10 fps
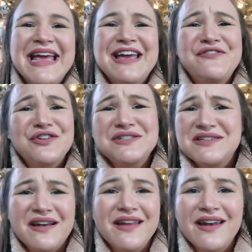if you're
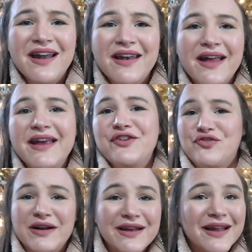studying at night,
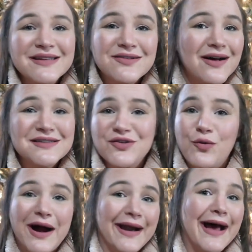drink a nice glass of
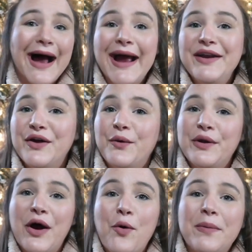wine. I
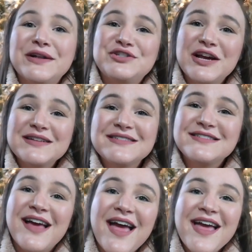don't know, but just